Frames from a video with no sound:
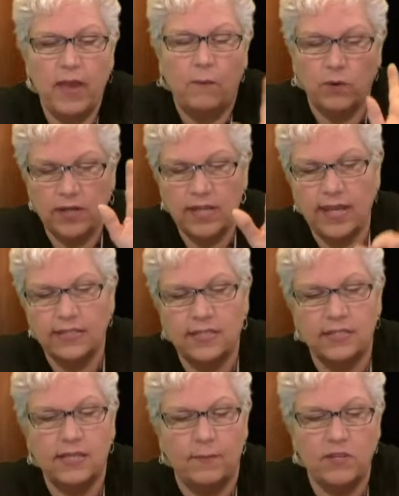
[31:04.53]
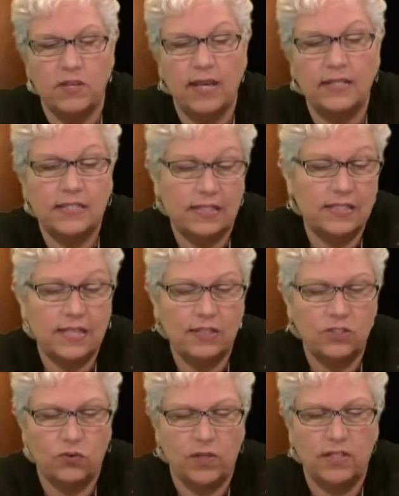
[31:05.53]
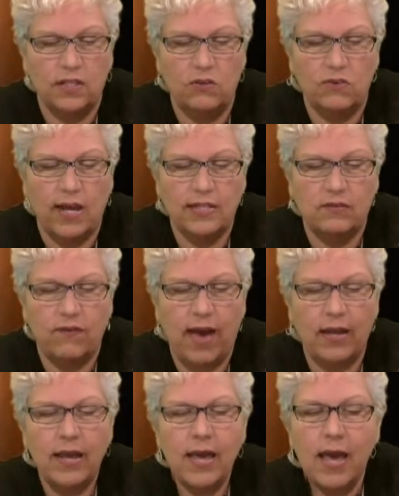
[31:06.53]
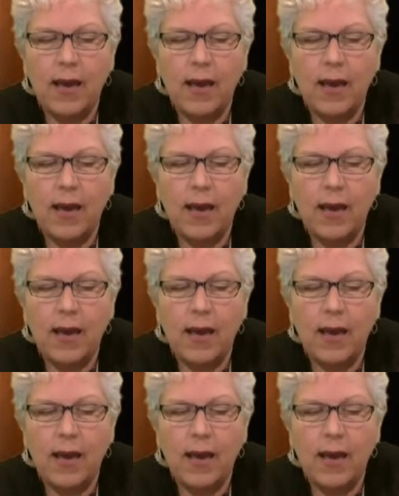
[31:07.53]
that. We're gonna get to some of the success stories that you guys have had,